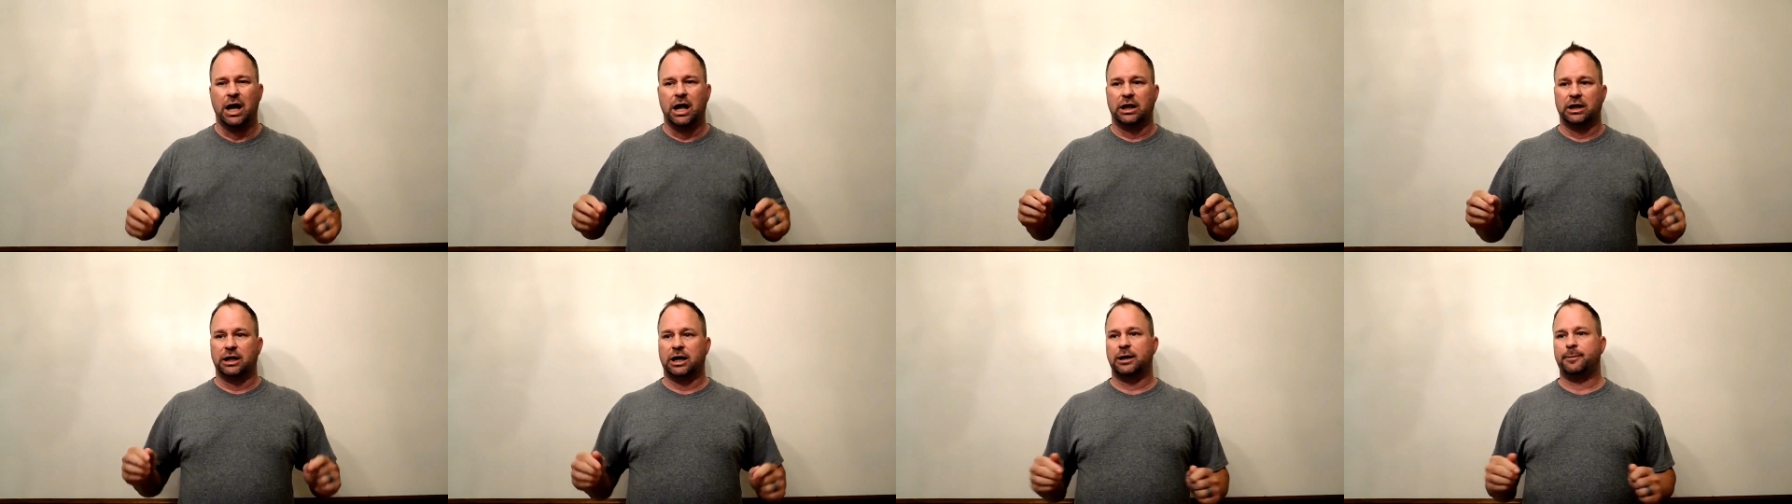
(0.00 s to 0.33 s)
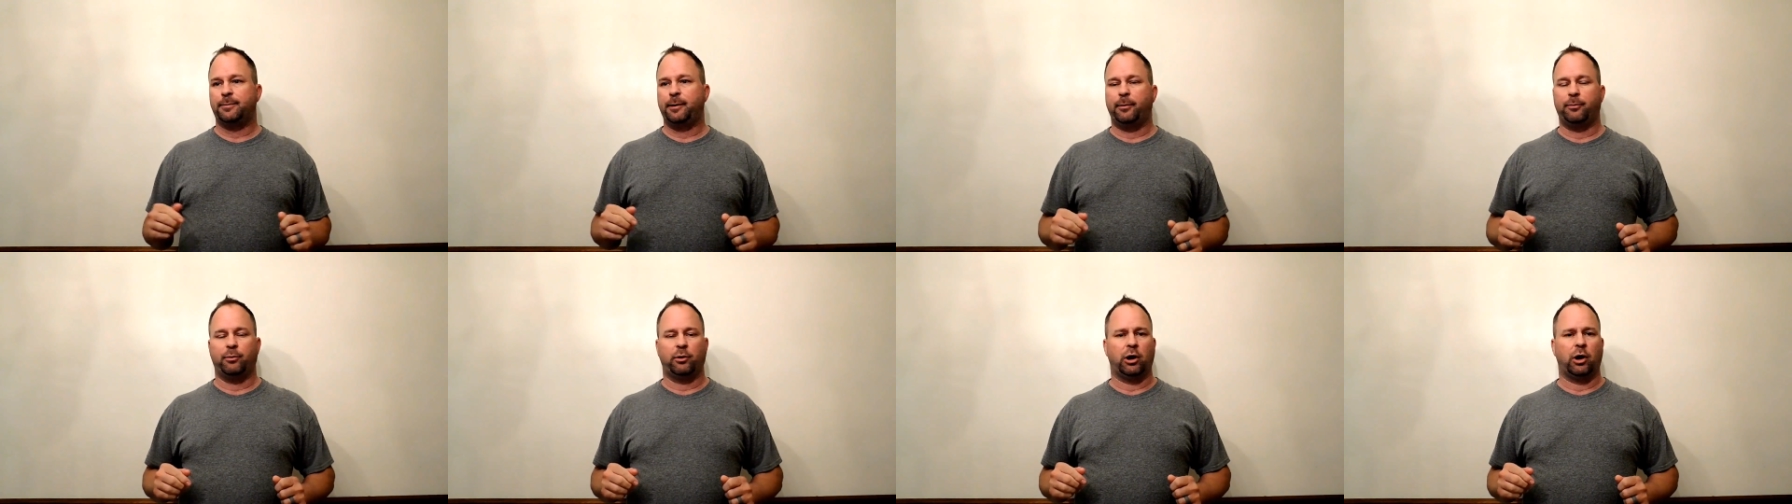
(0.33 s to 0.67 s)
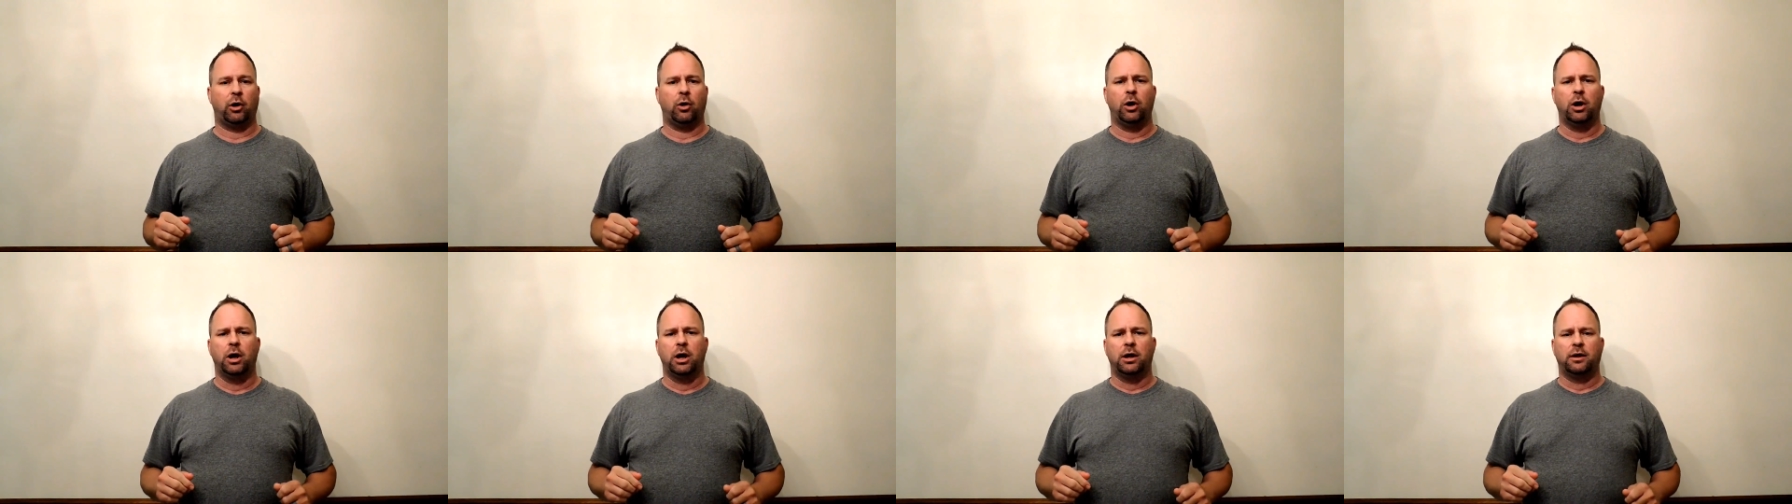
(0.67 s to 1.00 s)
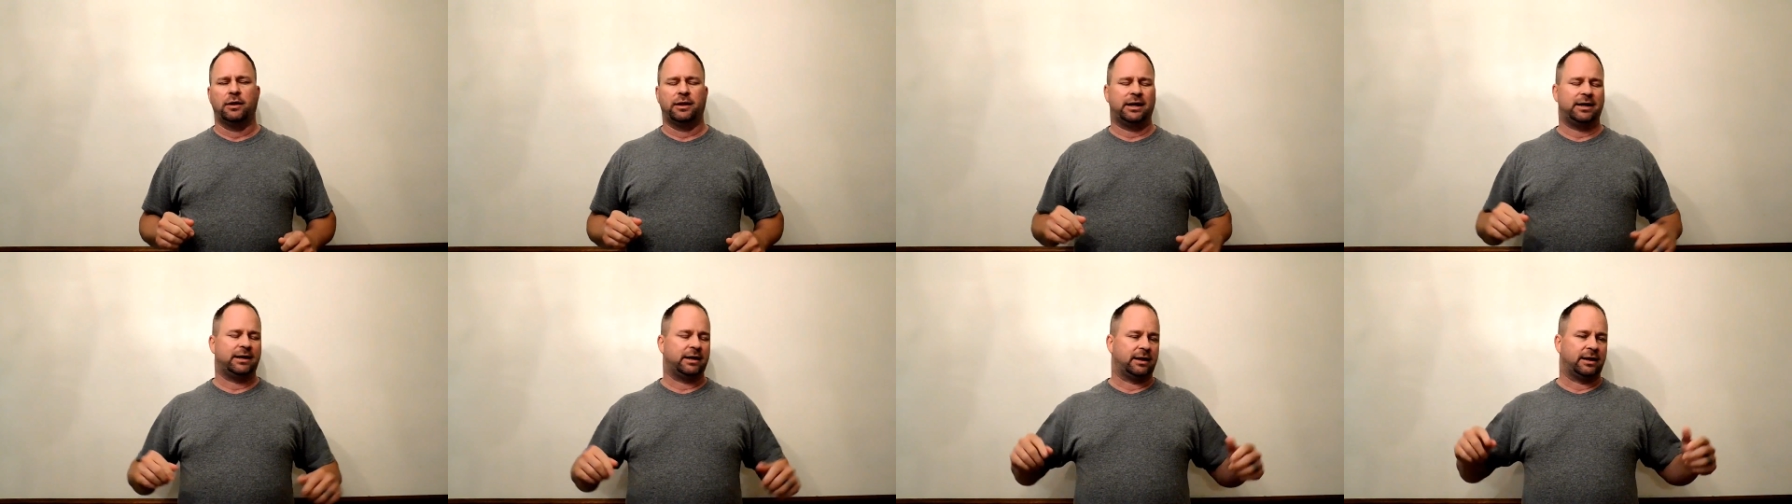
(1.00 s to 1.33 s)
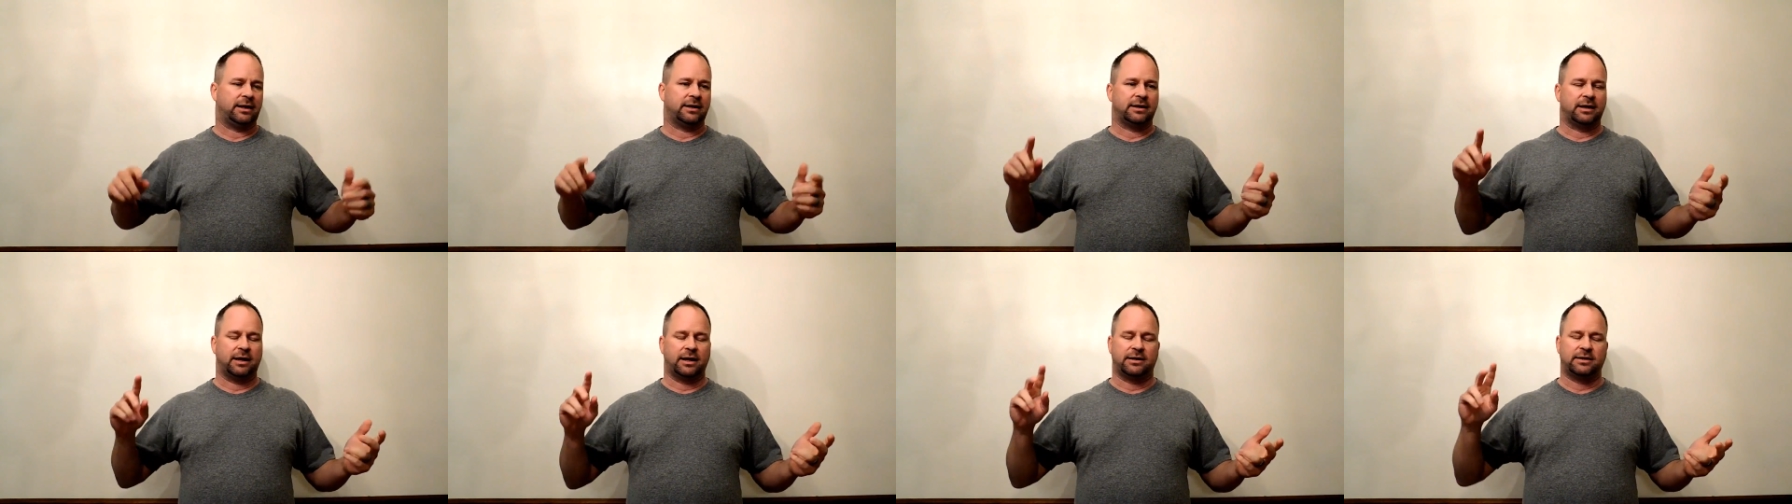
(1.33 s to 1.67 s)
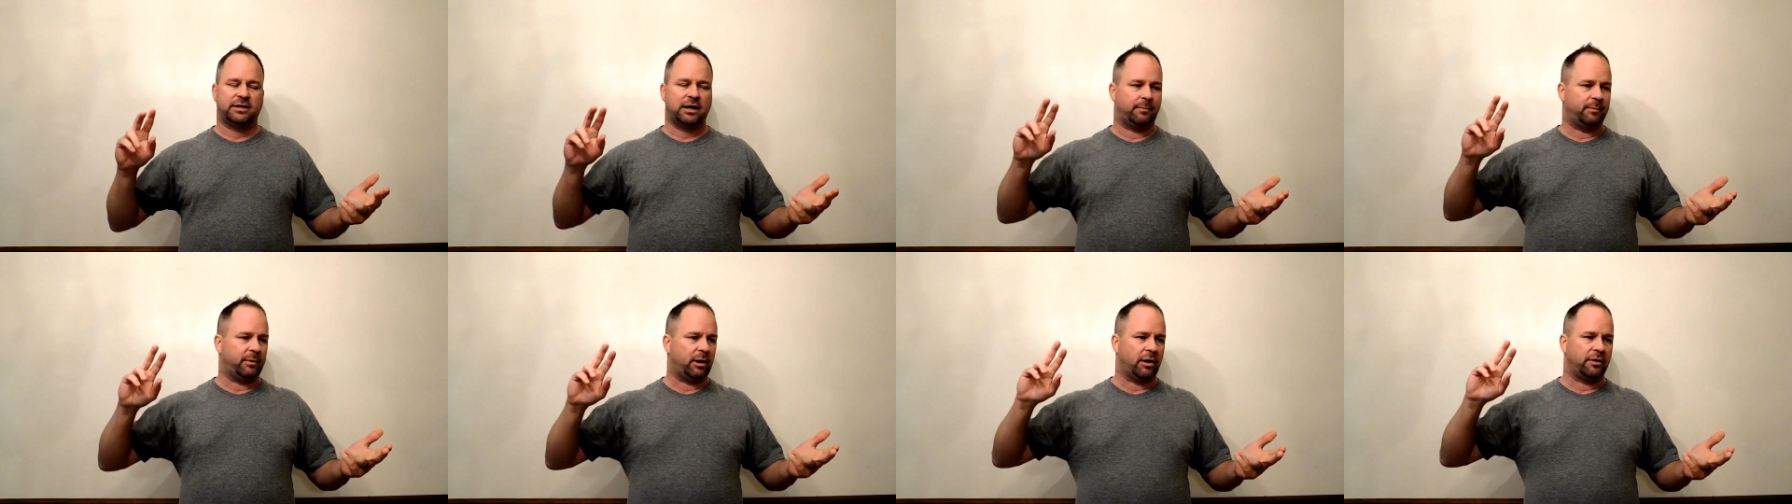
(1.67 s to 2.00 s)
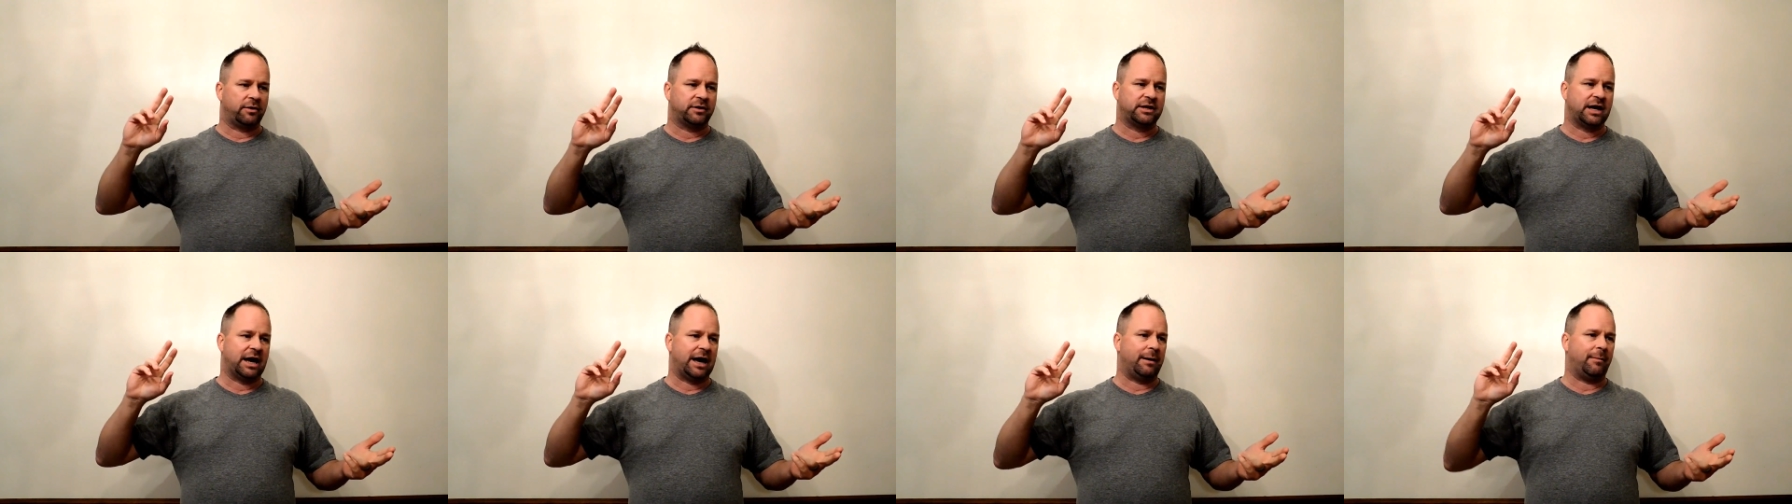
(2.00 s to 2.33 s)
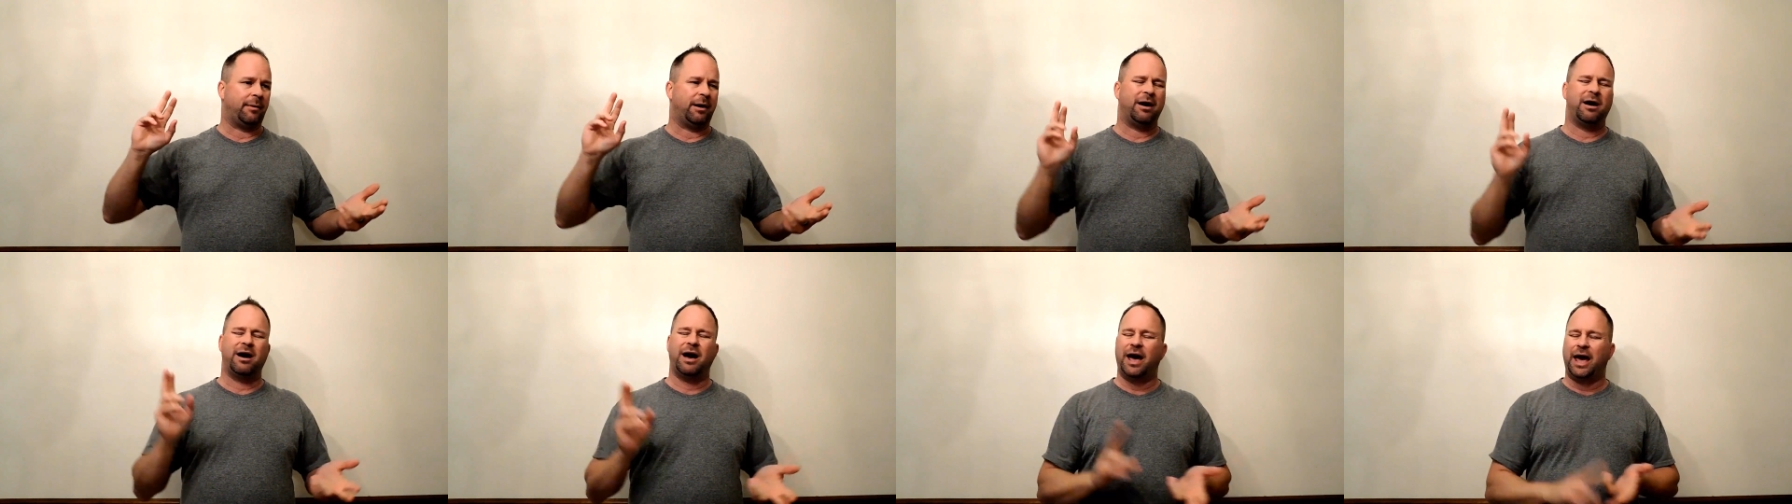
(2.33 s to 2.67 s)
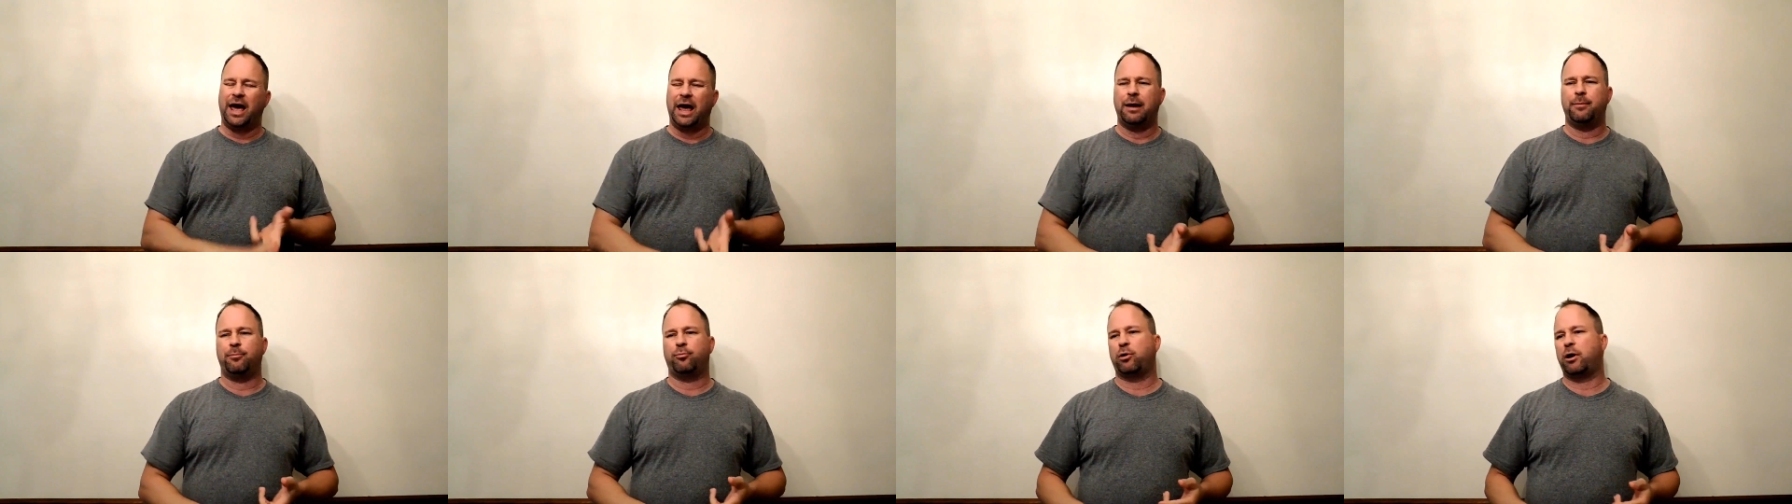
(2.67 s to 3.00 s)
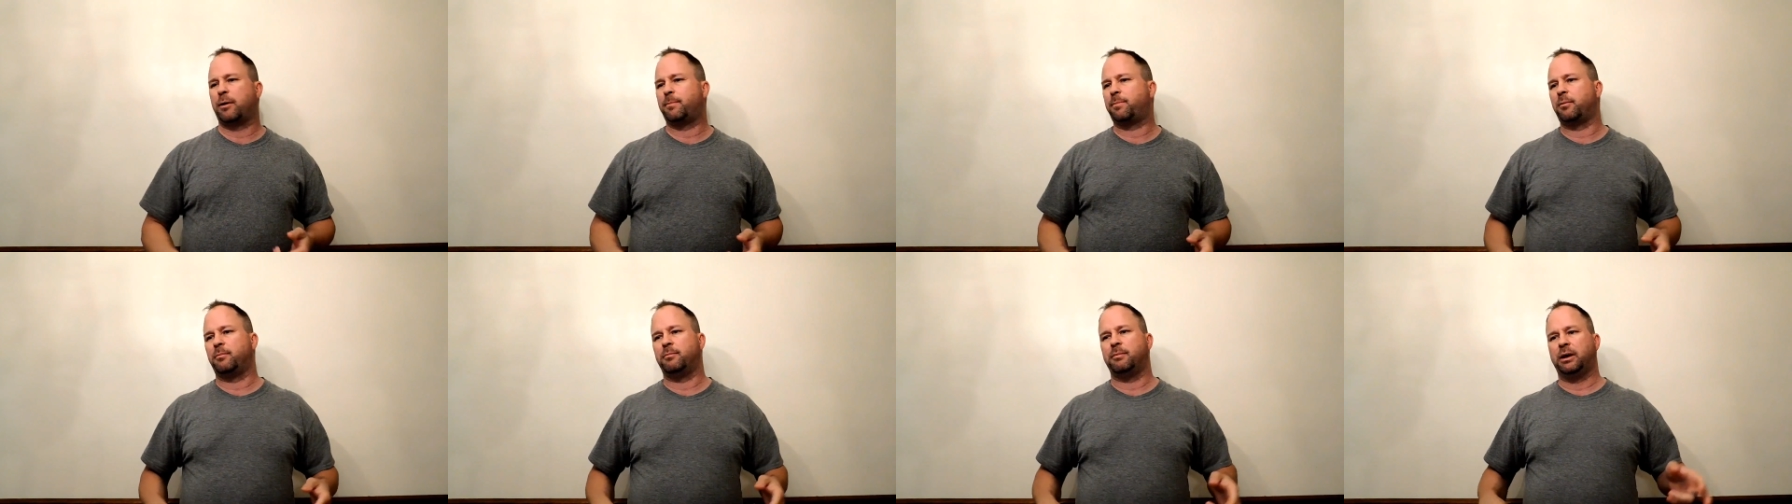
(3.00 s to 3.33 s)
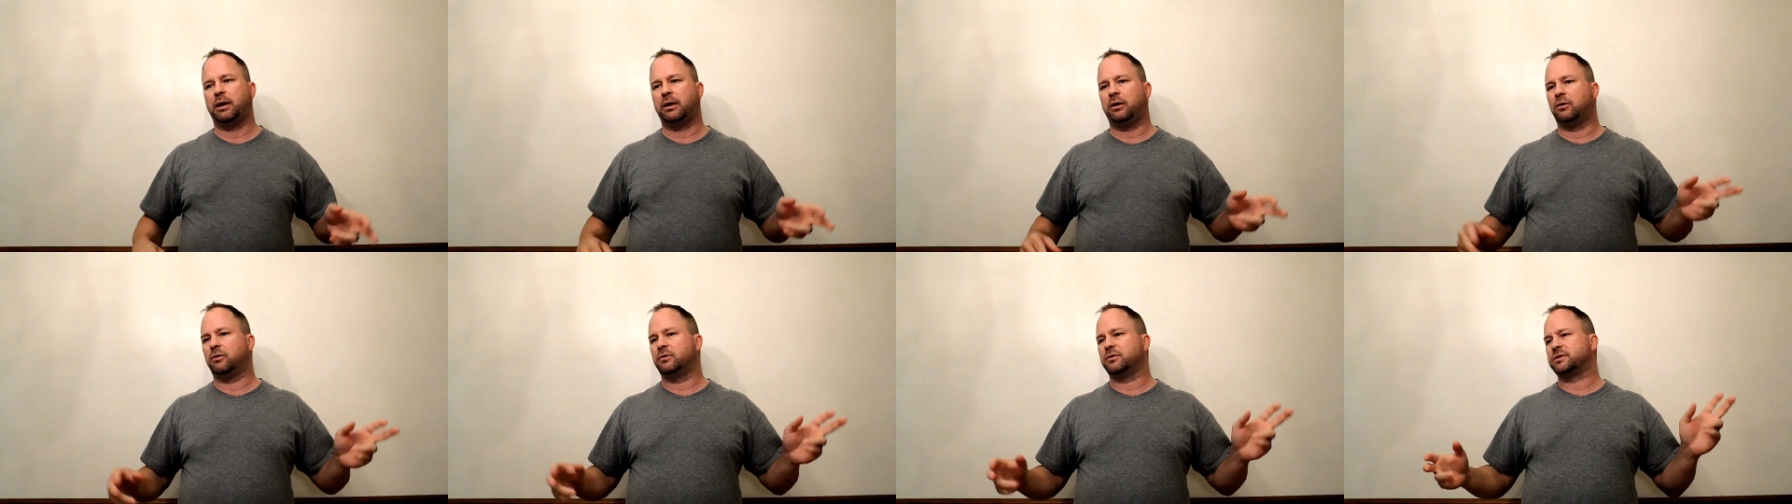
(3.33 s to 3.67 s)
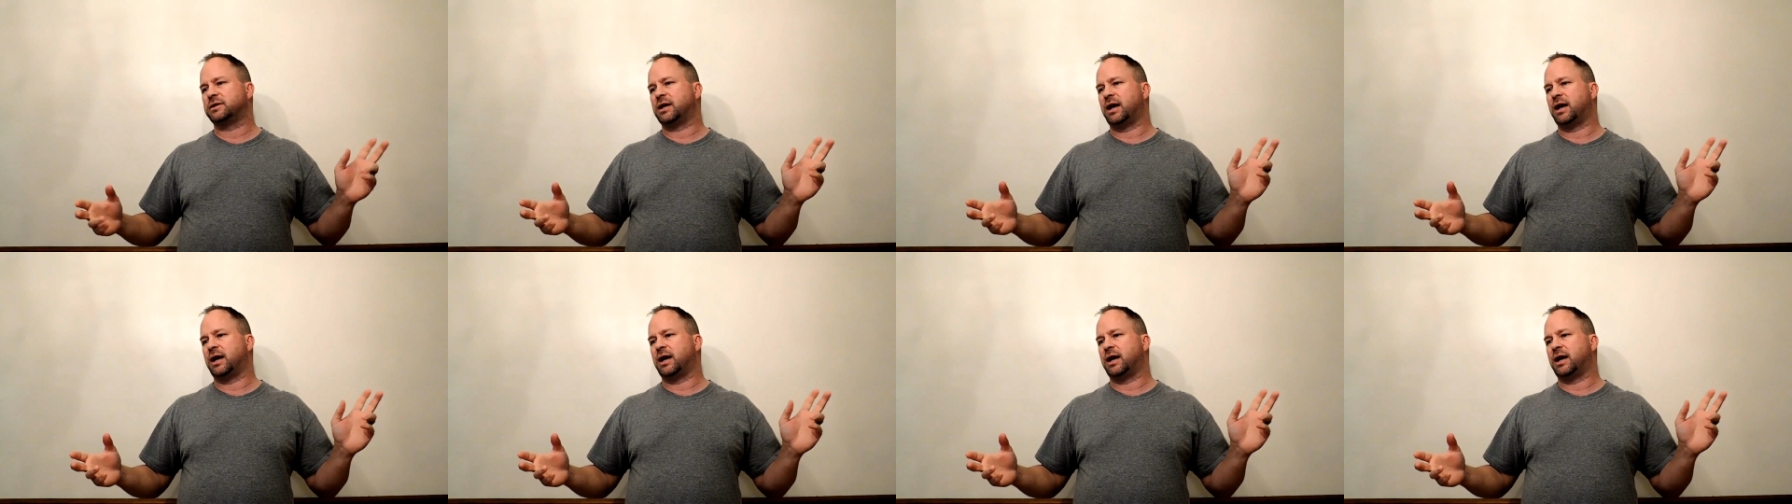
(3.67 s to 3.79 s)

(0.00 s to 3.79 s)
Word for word: A lot of people go, they, they, they tell me all the time, oh, I hate prepping meals.